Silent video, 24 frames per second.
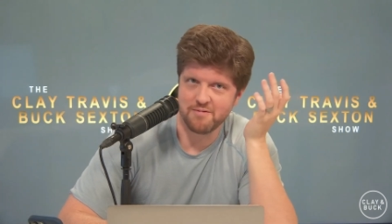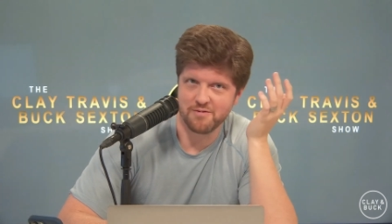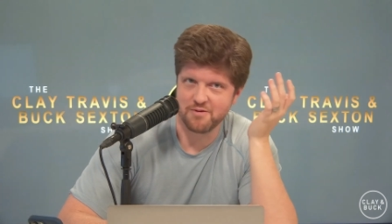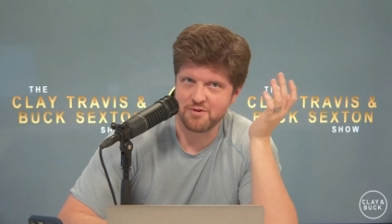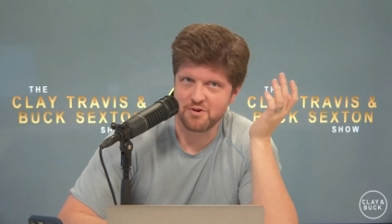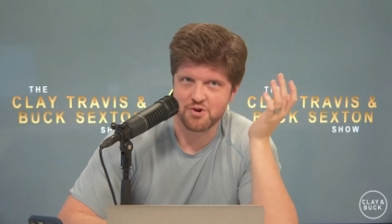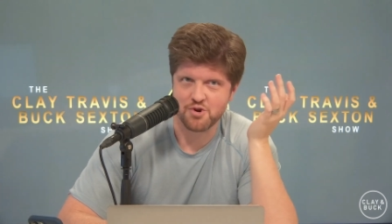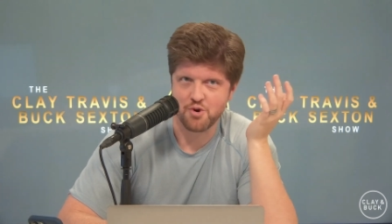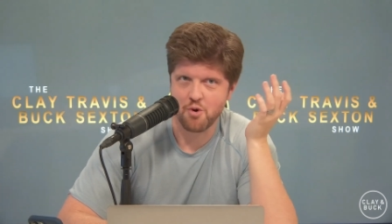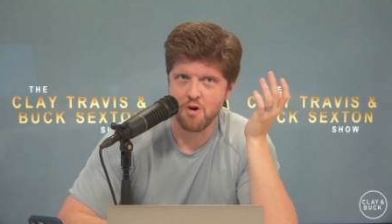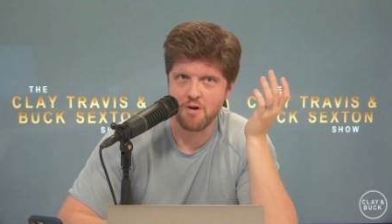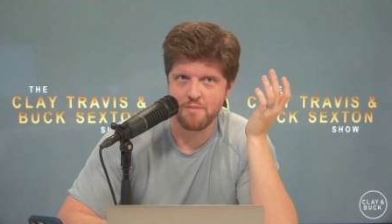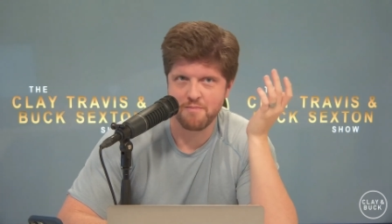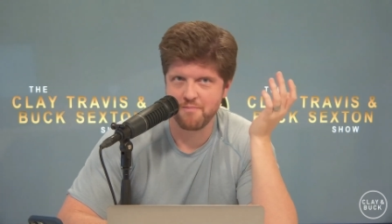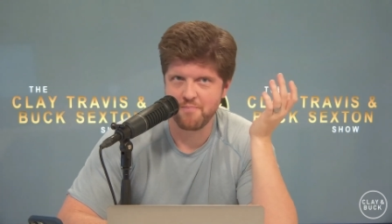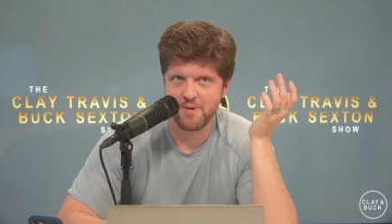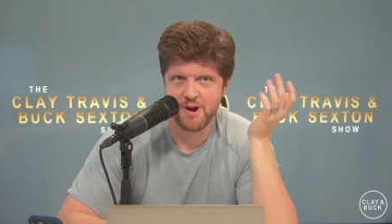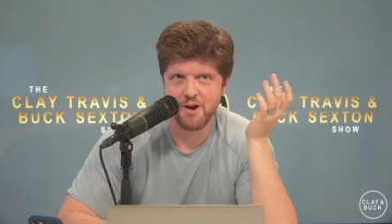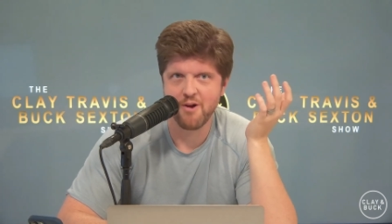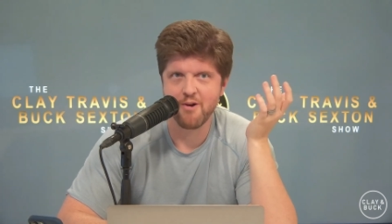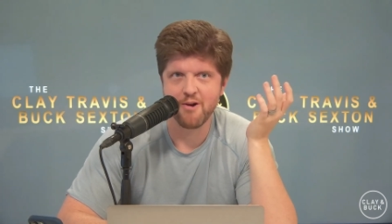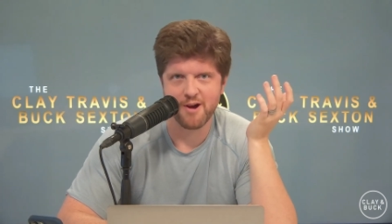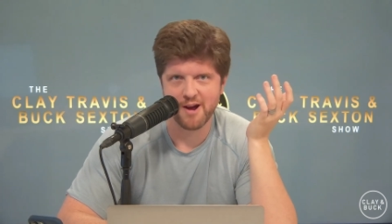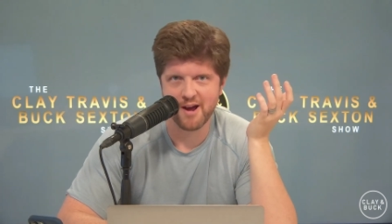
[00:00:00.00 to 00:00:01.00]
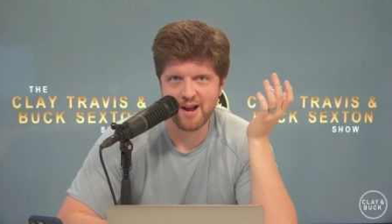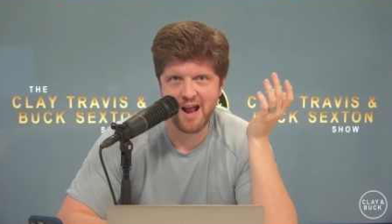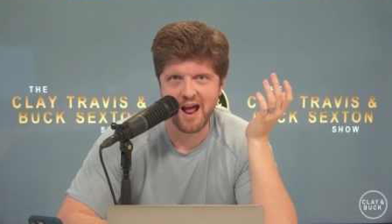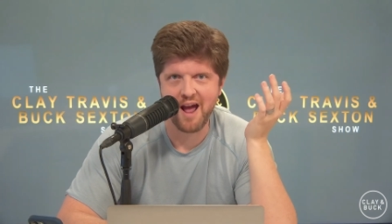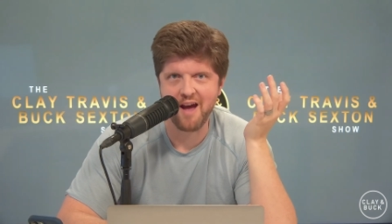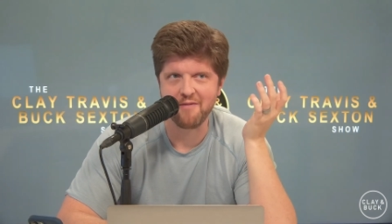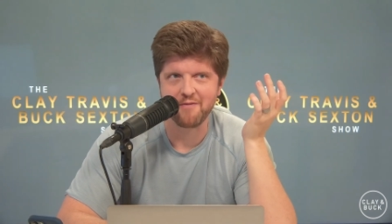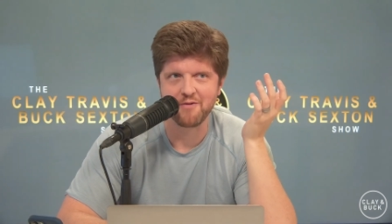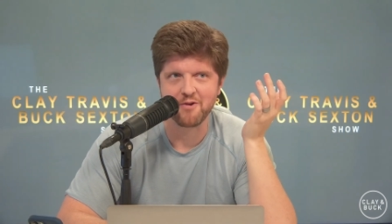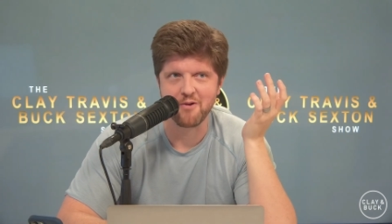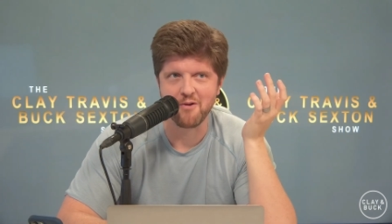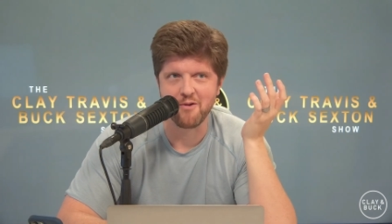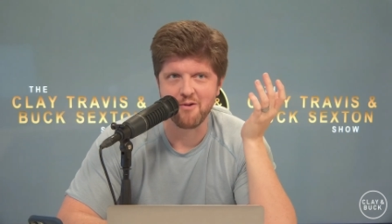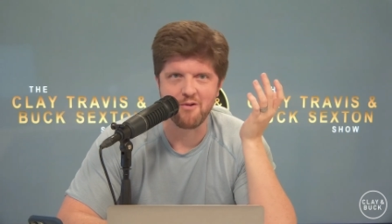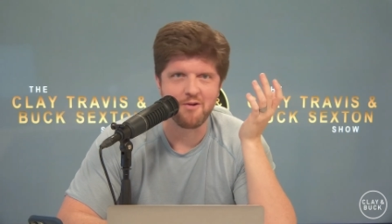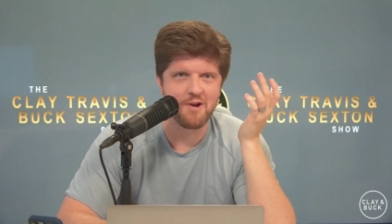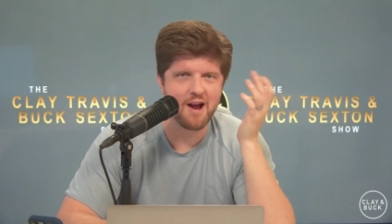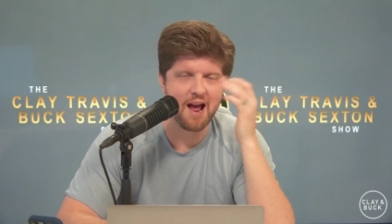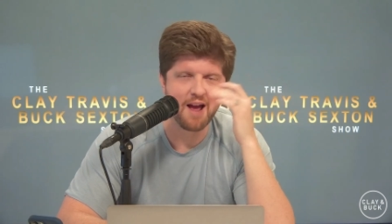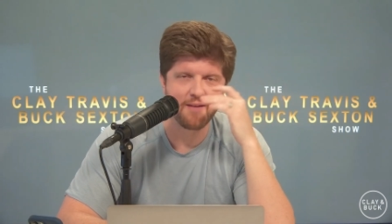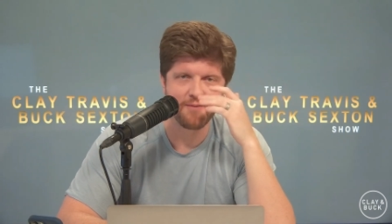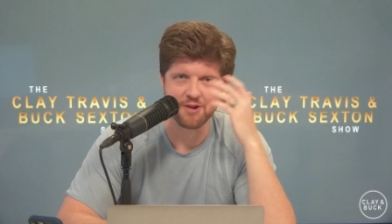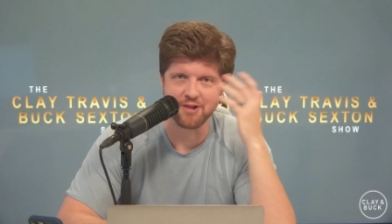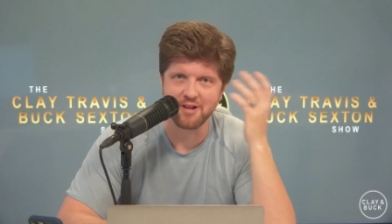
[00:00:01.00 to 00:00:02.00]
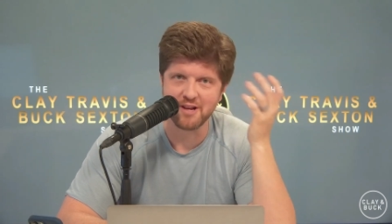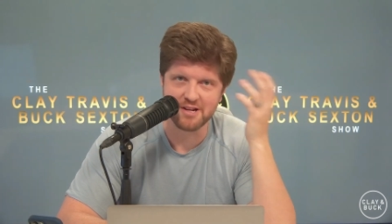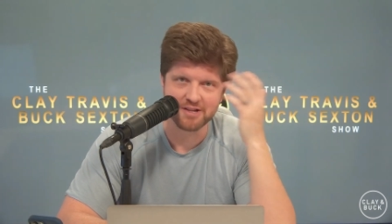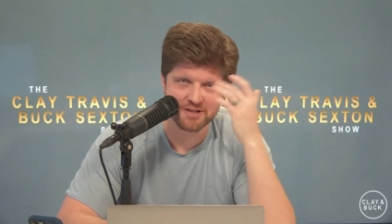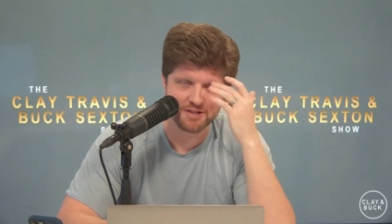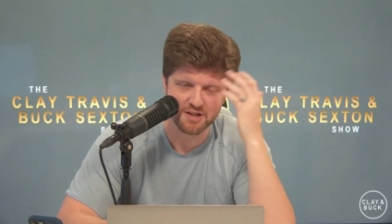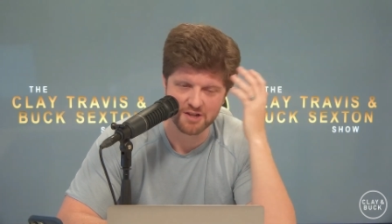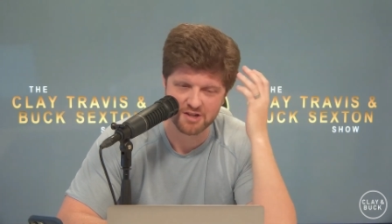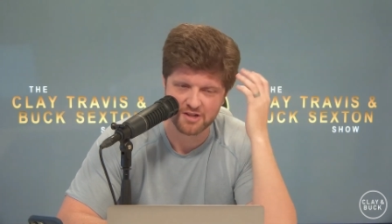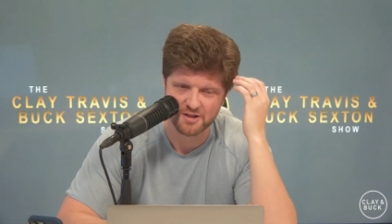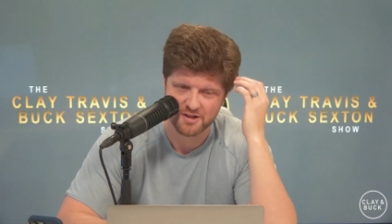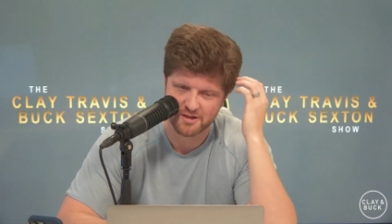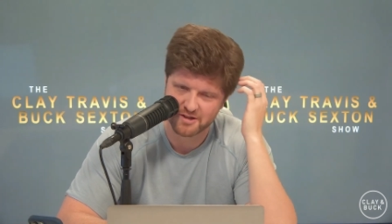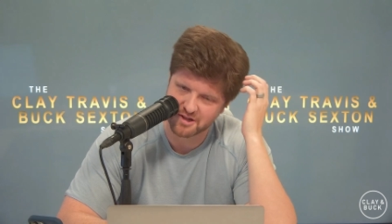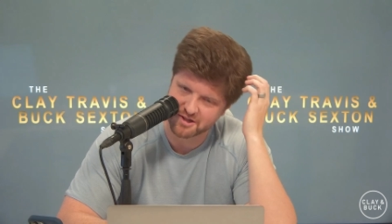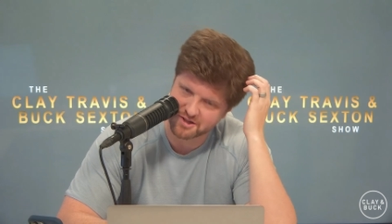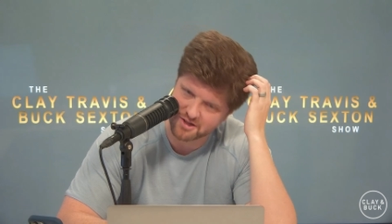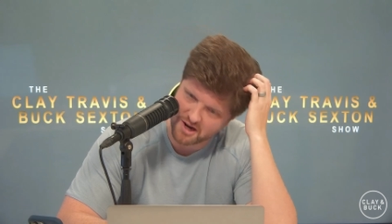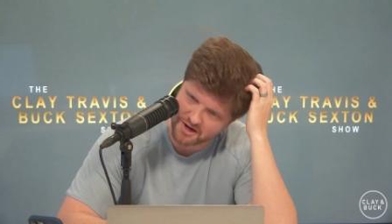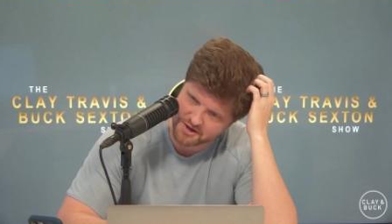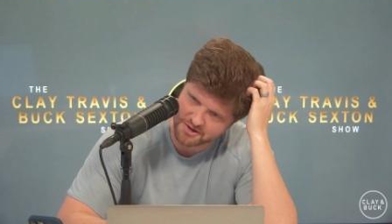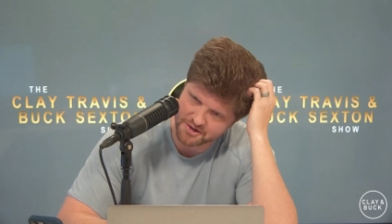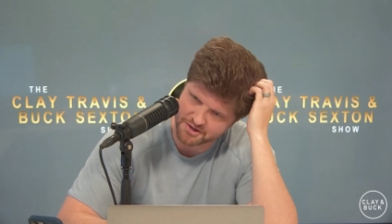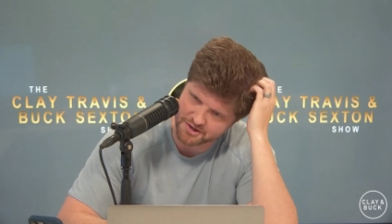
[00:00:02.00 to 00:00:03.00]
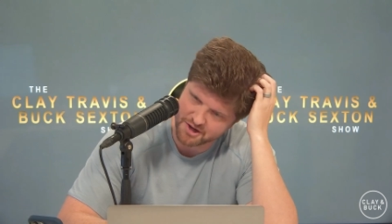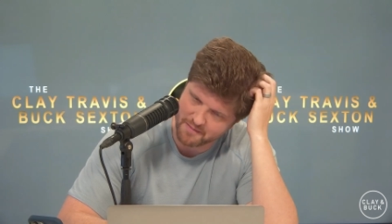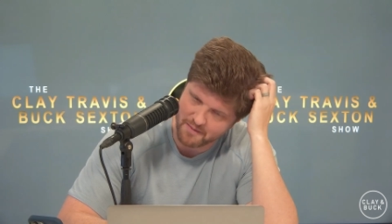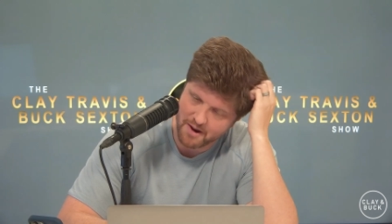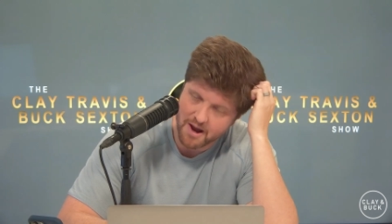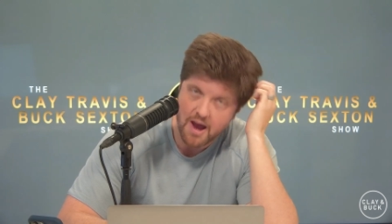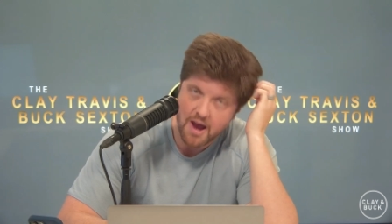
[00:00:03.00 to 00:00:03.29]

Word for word: a short period after having these d- d- discussions on, my,